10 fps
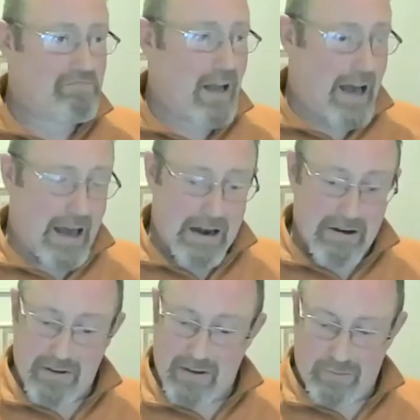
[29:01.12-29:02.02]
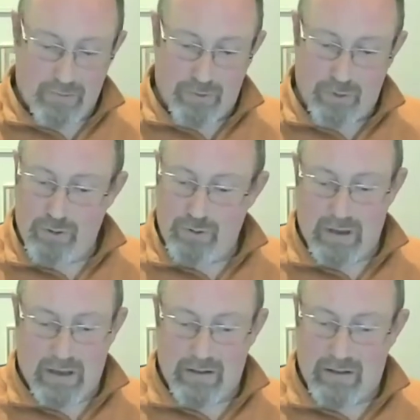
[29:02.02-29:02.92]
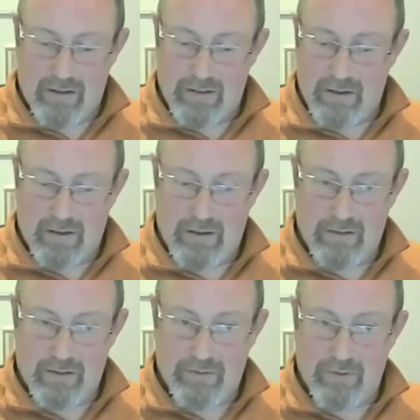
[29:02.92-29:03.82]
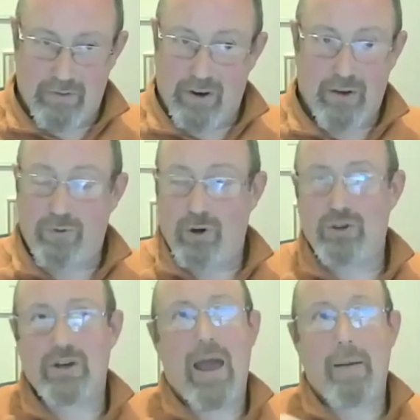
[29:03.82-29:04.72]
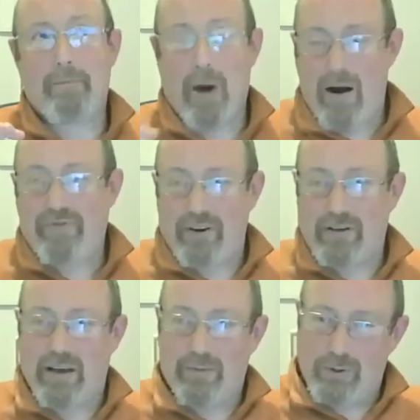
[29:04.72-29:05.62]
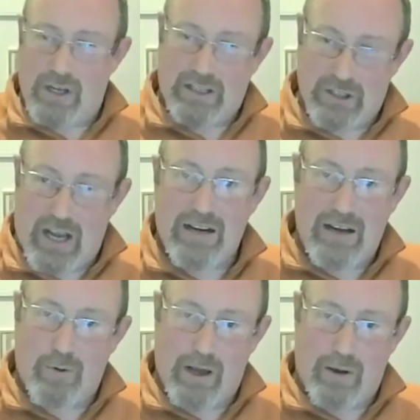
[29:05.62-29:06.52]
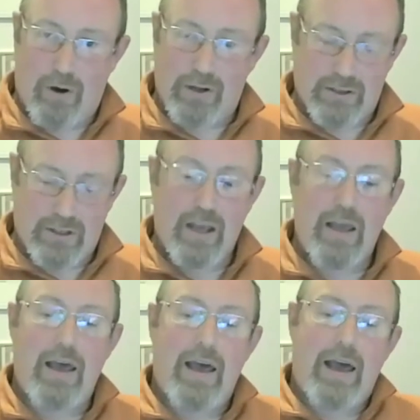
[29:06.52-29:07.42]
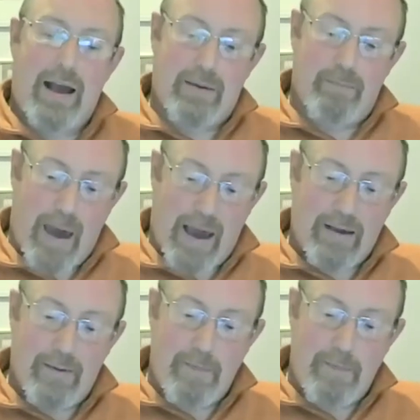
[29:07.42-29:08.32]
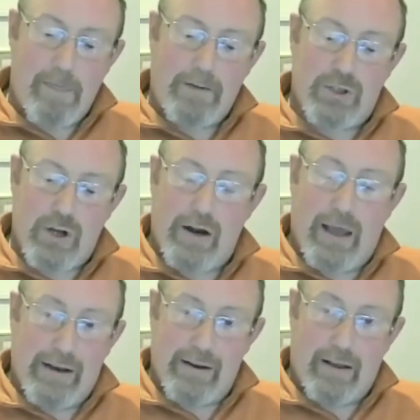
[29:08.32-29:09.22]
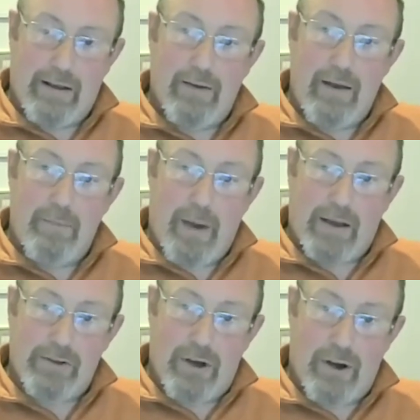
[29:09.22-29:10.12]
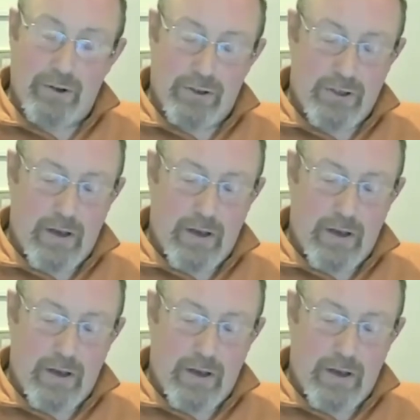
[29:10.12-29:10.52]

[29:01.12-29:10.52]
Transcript: and reviewed the video footage. Perfect. It was exactly what I wanted, and came back to start editing back at the house.